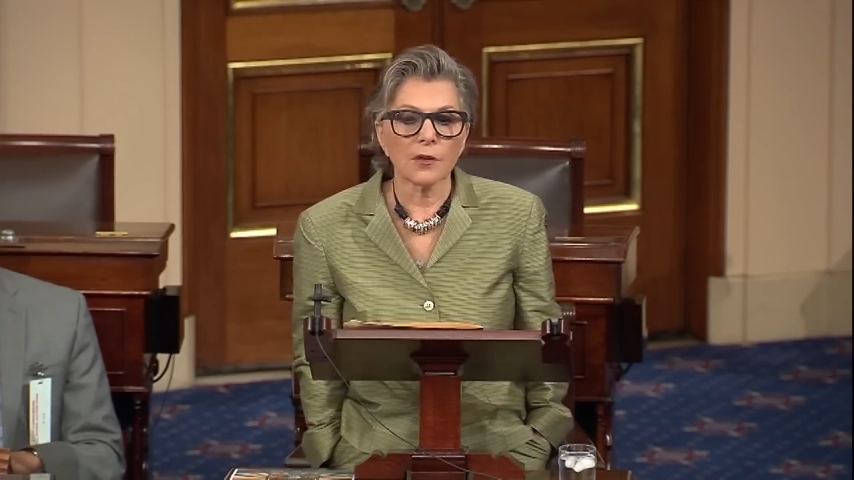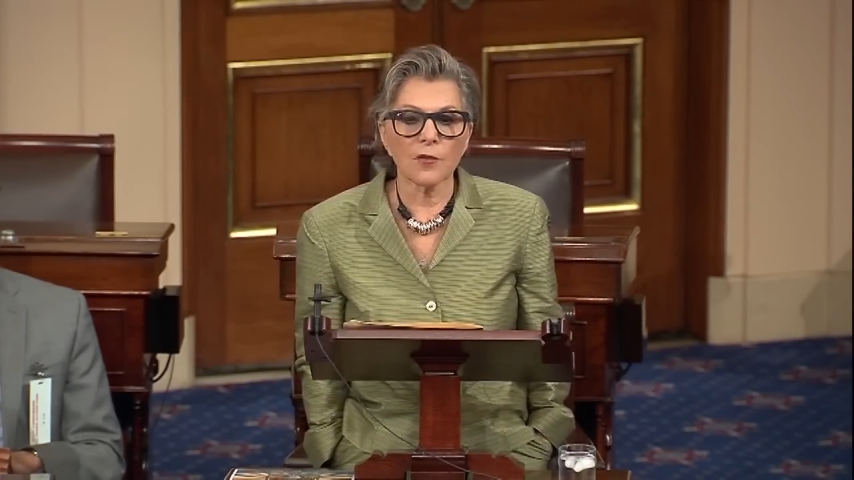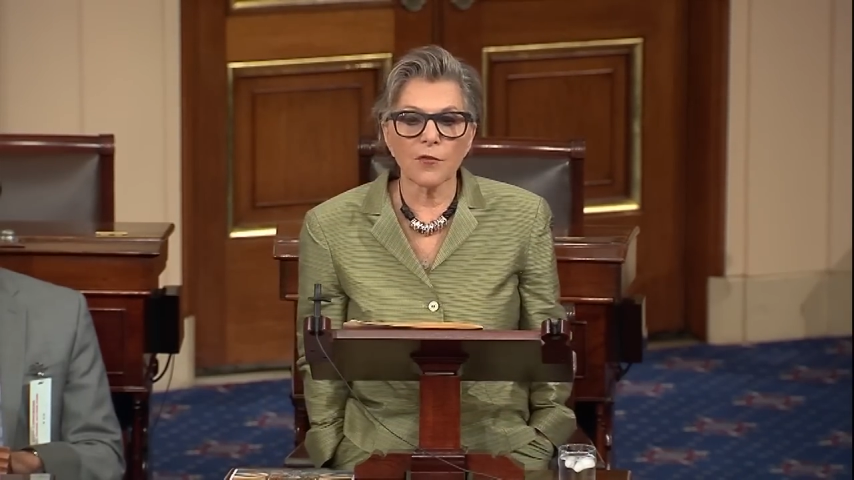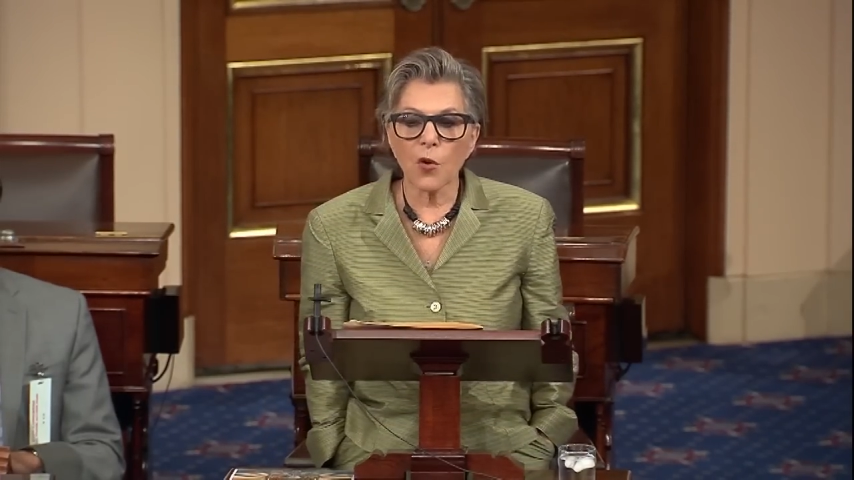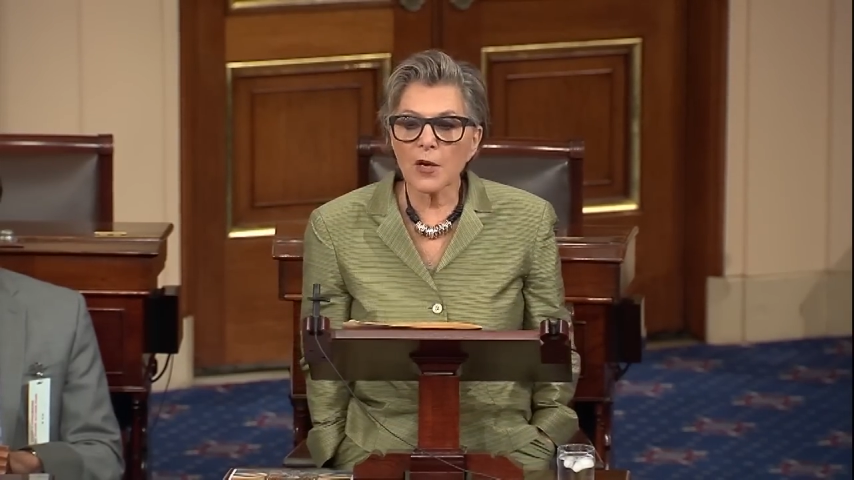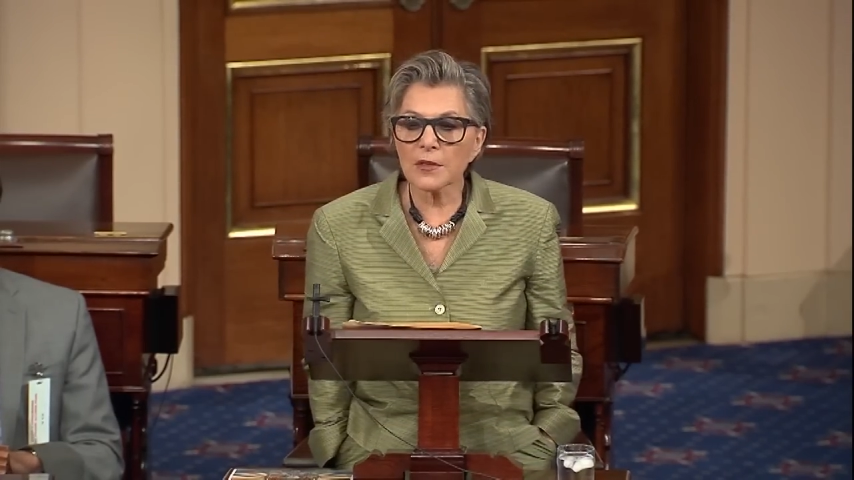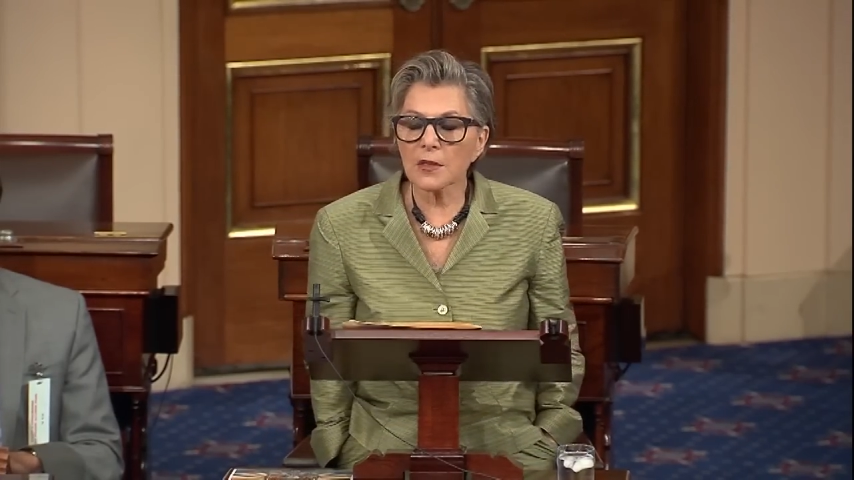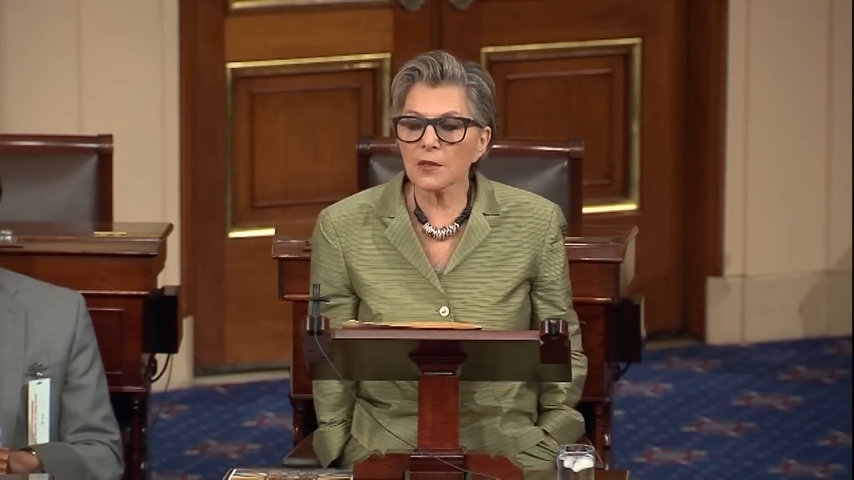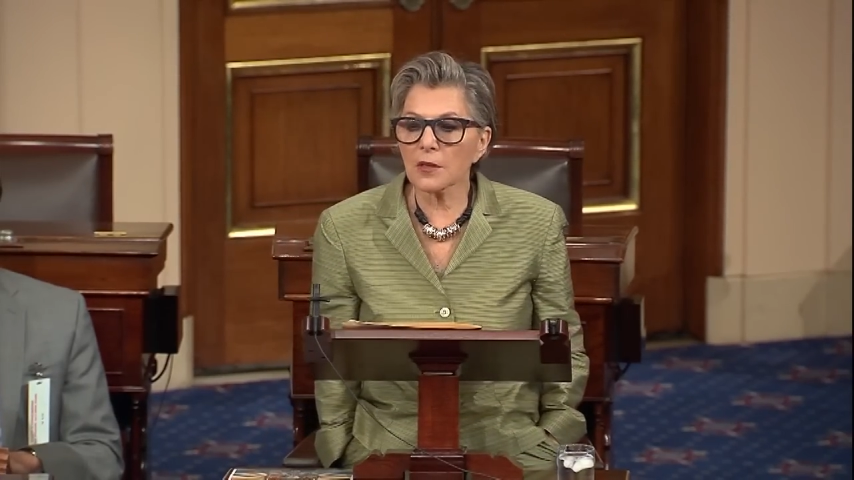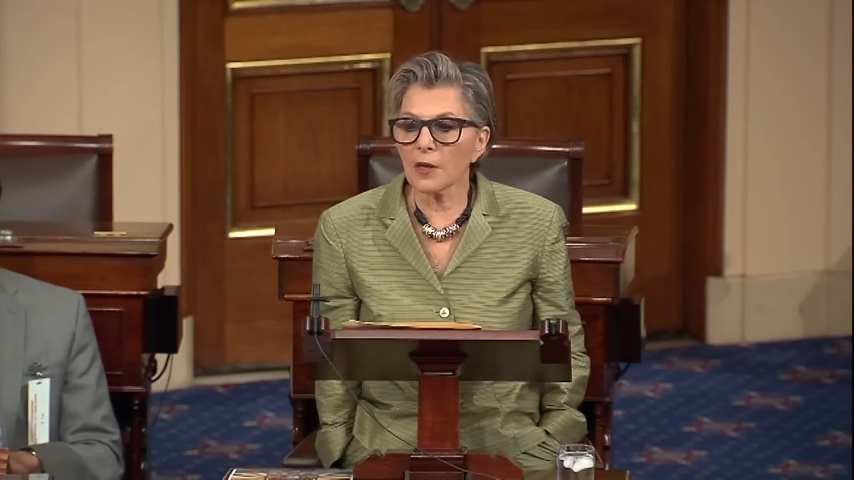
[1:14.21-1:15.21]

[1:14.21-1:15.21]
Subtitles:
the voices